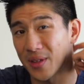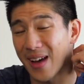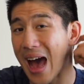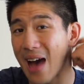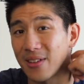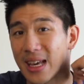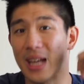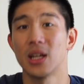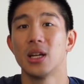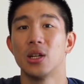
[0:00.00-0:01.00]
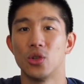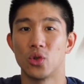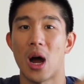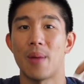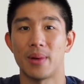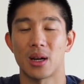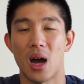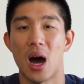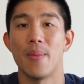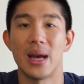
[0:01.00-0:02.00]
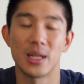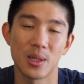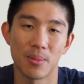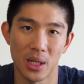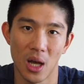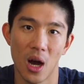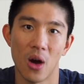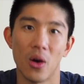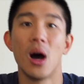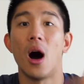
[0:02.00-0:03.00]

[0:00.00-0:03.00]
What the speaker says: If I haven't yet, drop a comment below.